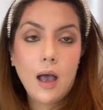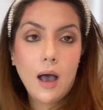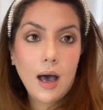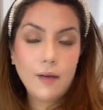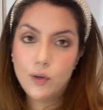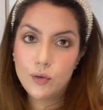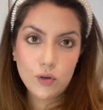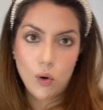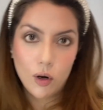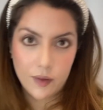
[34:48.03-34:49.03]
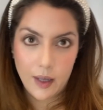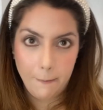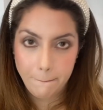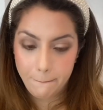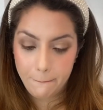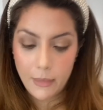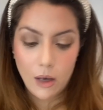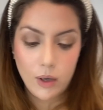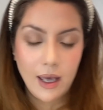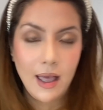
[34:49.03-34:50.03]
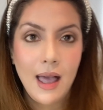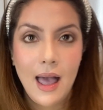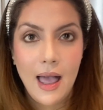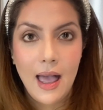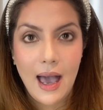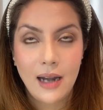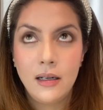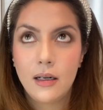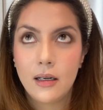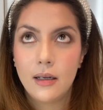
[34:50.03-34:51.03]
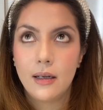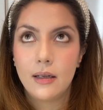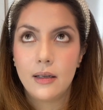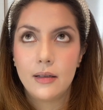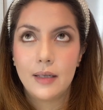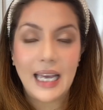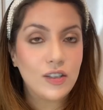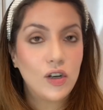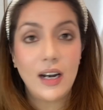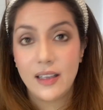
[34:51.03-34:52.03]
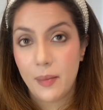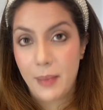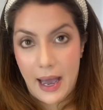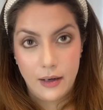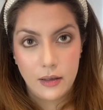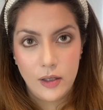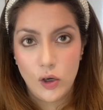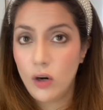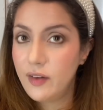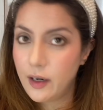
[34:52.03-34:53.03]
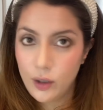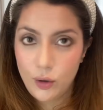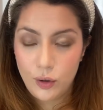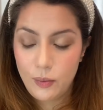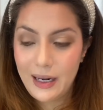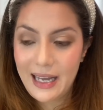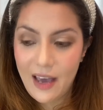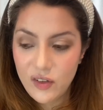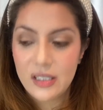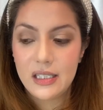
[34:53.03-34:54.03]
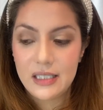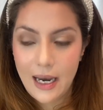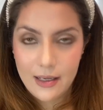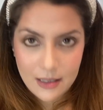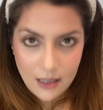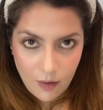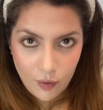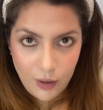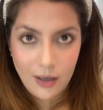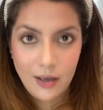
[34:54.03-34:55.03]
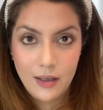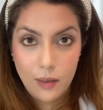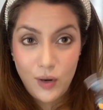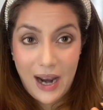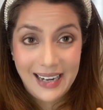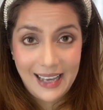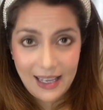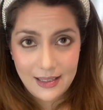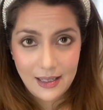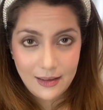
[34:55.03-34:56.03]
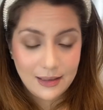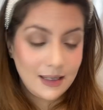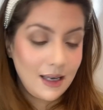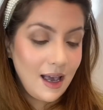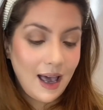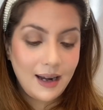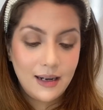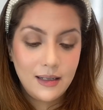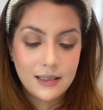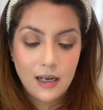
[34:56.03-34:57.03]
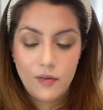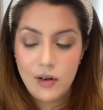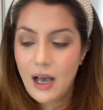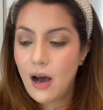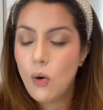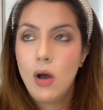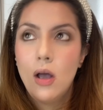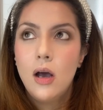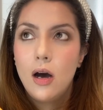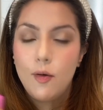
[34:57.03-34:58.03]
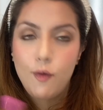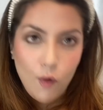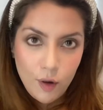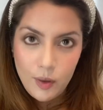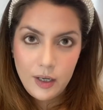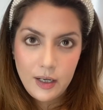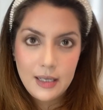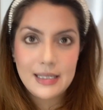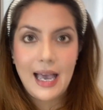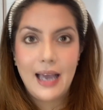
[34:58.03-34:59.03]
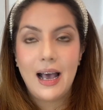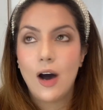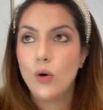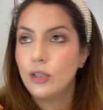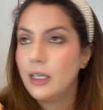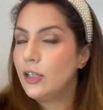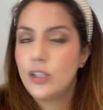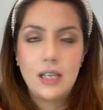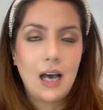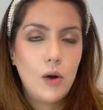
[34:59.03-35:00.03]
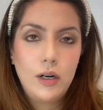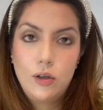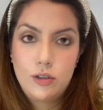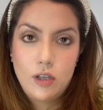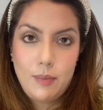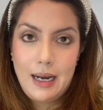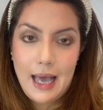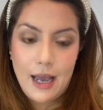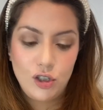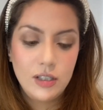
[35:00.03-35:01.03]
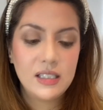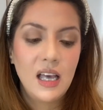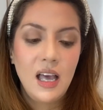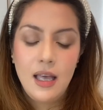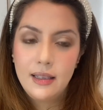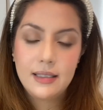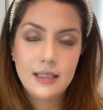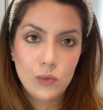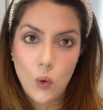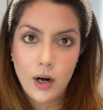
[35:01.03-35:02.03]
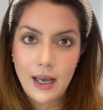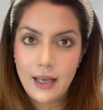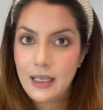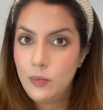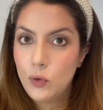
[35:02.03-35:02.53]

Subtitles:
I've used all of them. Okay. And it's not like they're bad. They're all very good. But ever since I discovered the brand Essence, and I discovered how affordable it is and how it looks on my lashes, this is what I keep